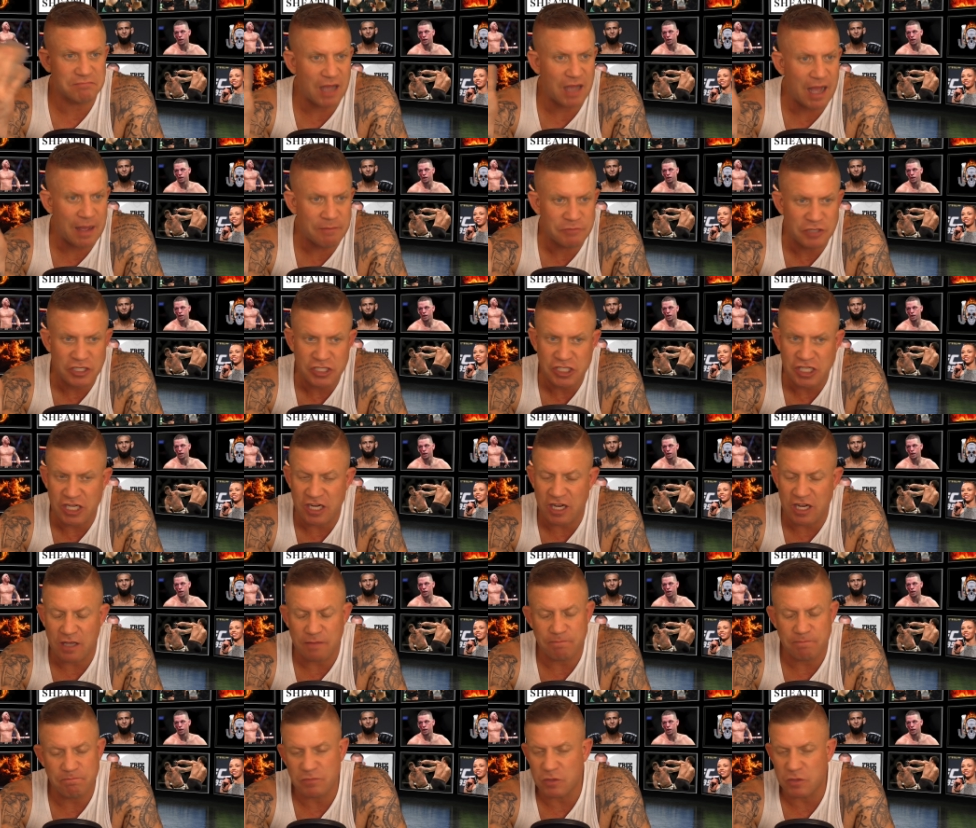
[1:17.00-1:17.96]
I'm just
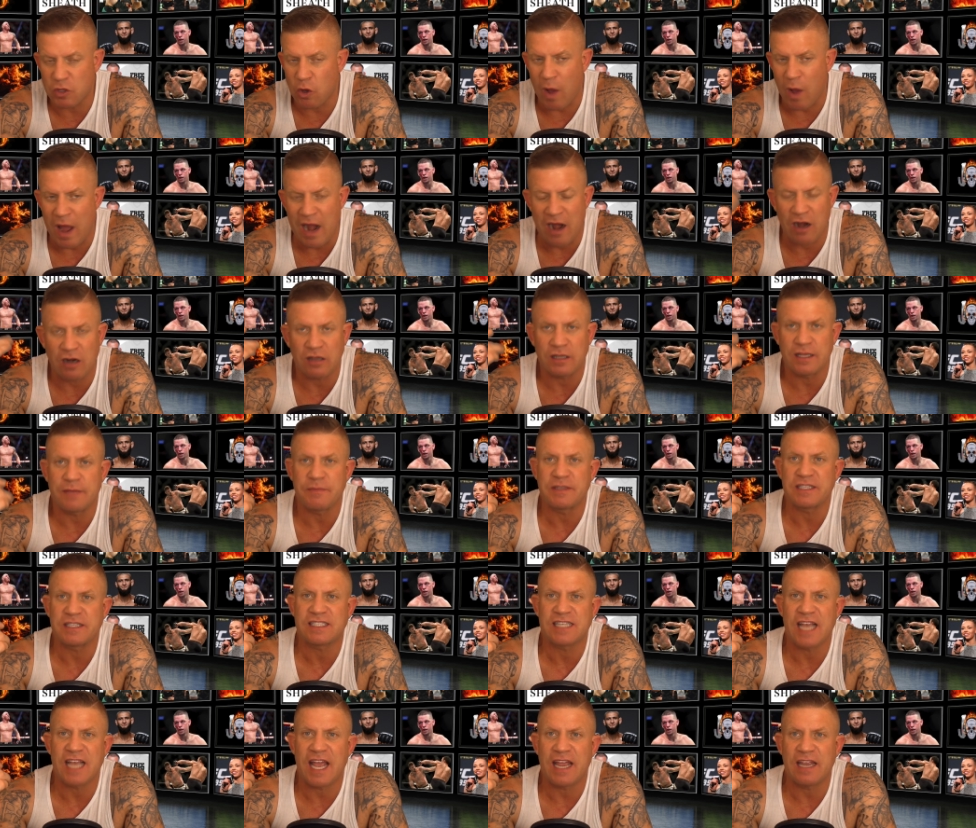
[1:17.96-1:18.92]
gonna go out on a limb
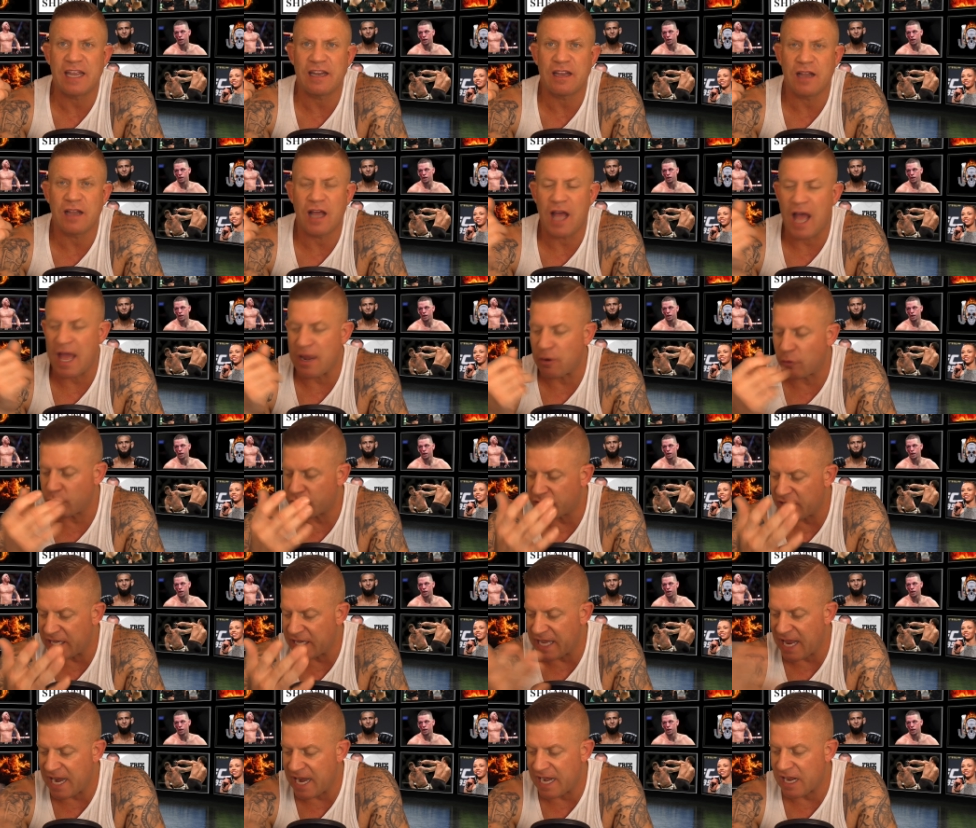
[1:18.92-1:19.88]
and say I don't
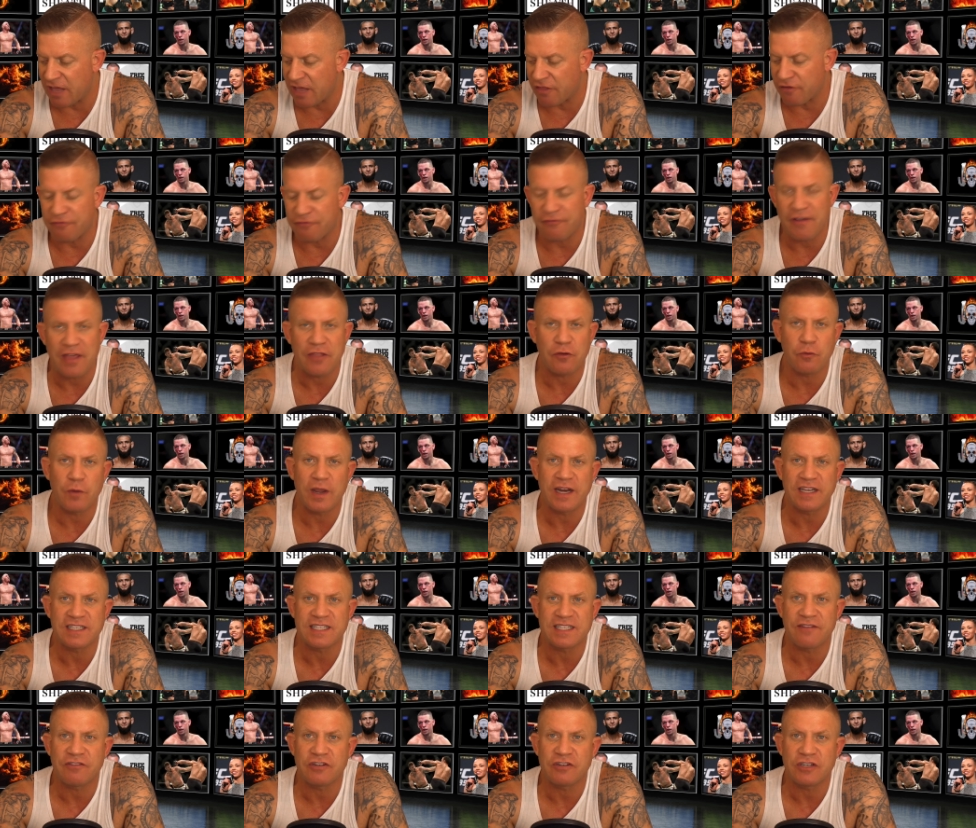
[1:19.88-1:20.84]
think any other featherweight
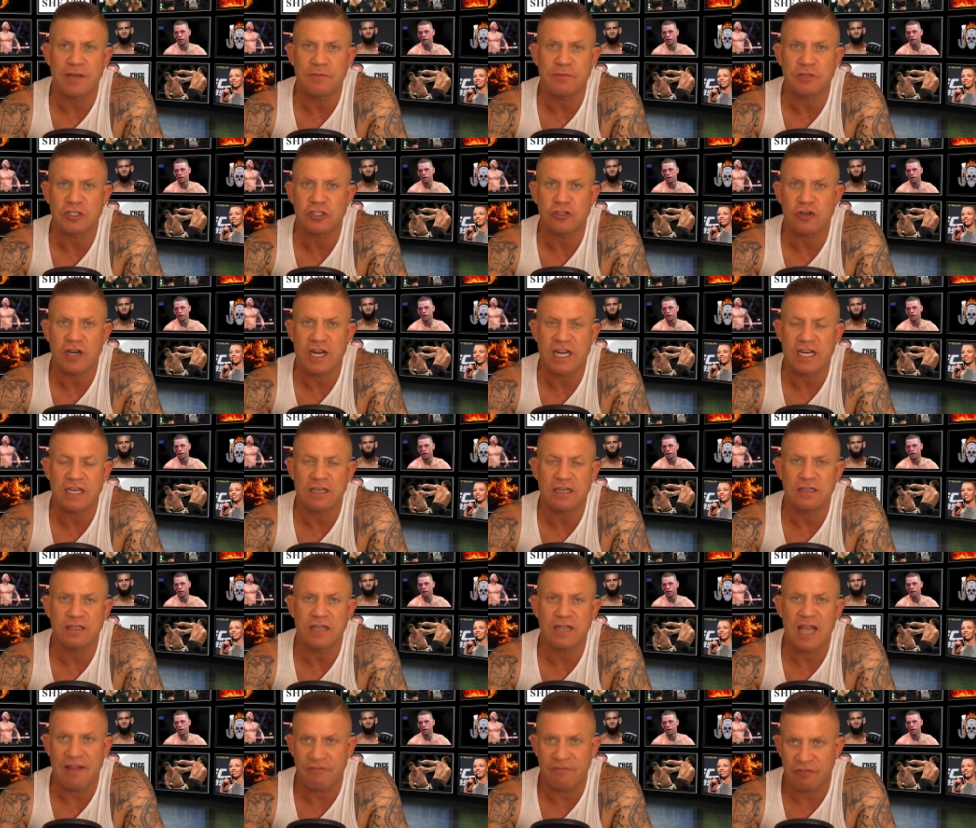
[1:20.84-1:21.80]
has ever demonstrated
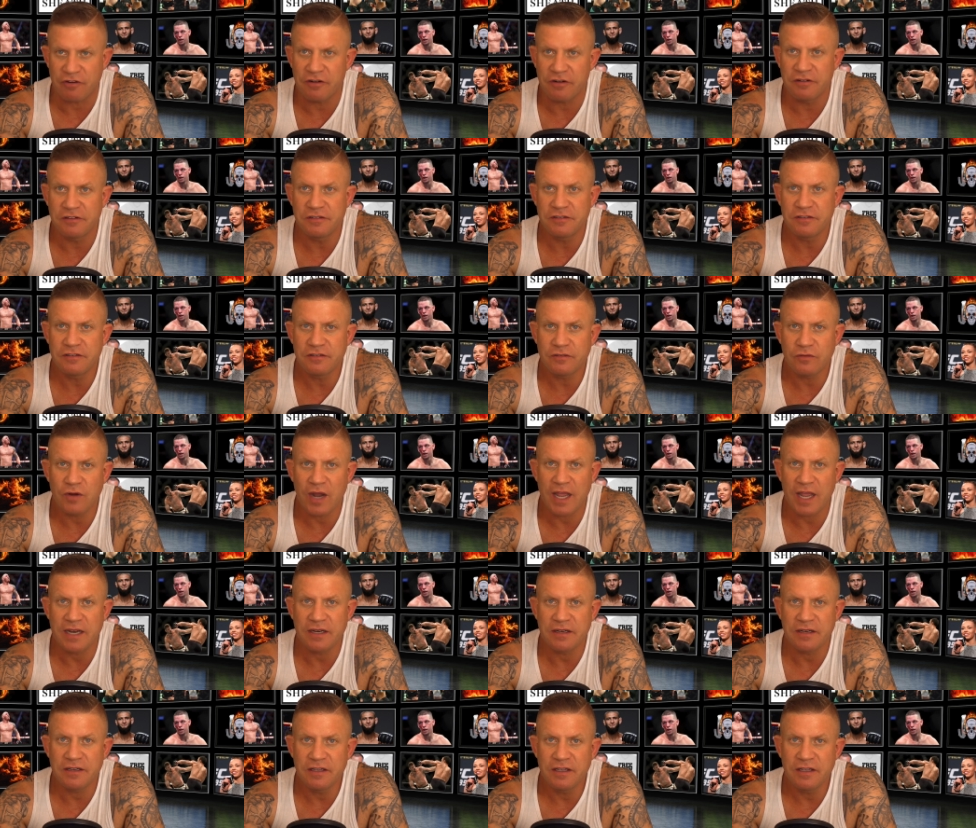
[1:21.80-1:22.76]
ever.
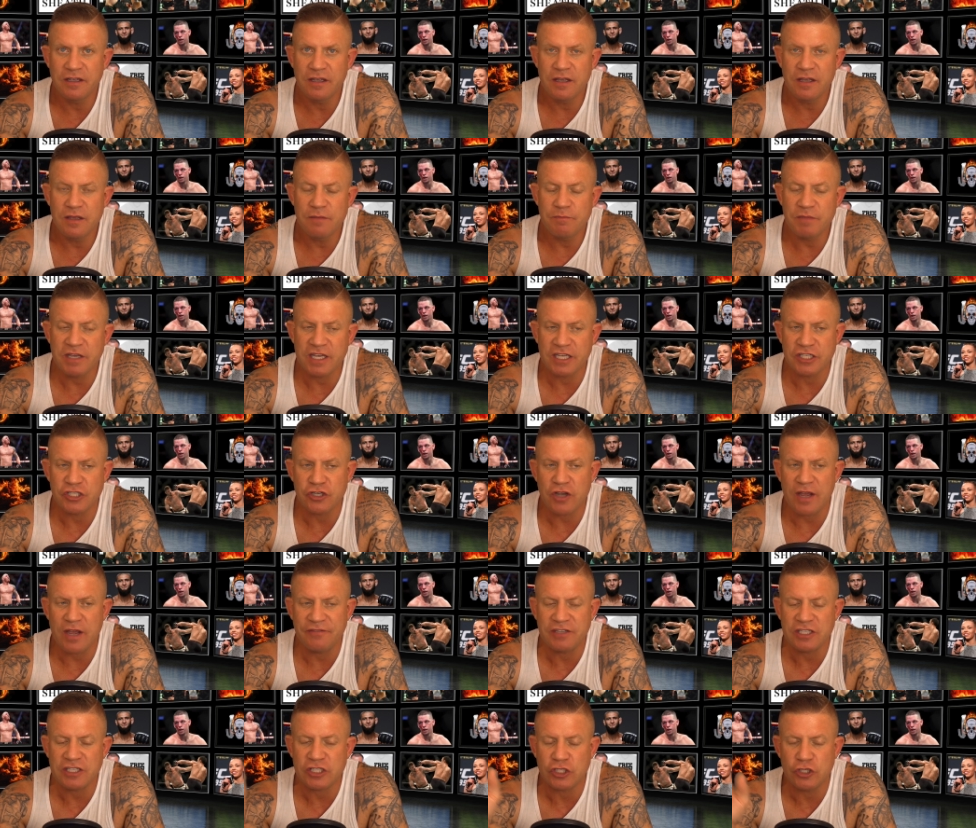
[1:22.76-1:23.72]
Right because you
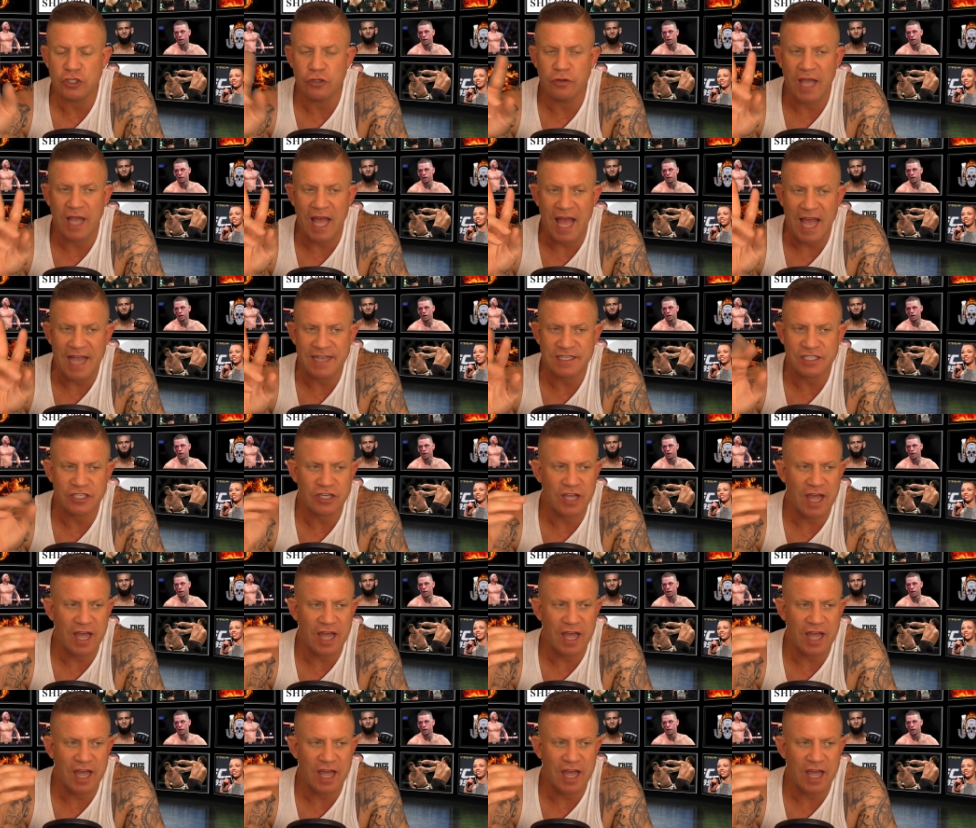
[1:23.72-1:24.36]
have these two guys.